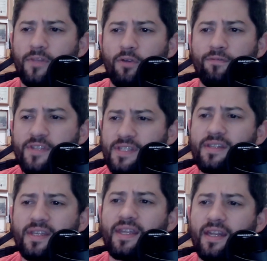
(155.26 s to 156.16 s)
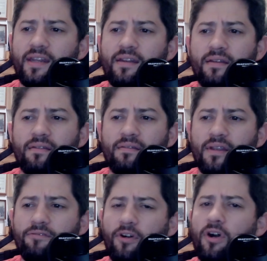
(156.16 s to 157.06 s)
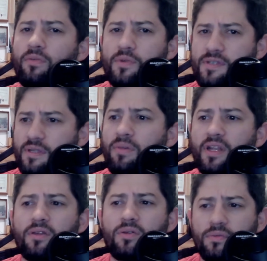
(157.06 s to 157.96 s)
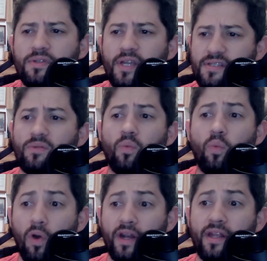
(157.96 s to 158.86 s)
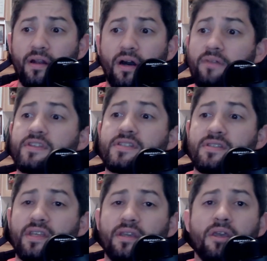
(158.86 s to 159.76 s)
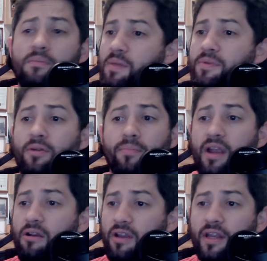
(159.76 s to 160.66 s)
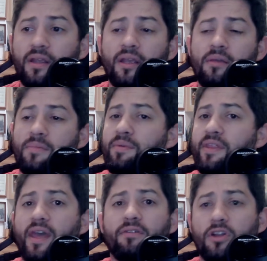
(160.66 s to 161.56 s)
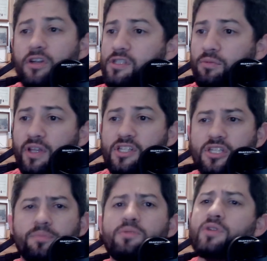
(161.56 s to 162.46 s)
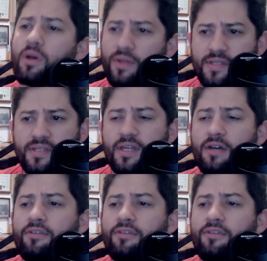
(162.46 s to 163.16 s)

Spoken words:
physically getting involved with somebody who doesn't want it, obviously. Maybe they're married, maybe they have a long-term relationship, you know this stuff.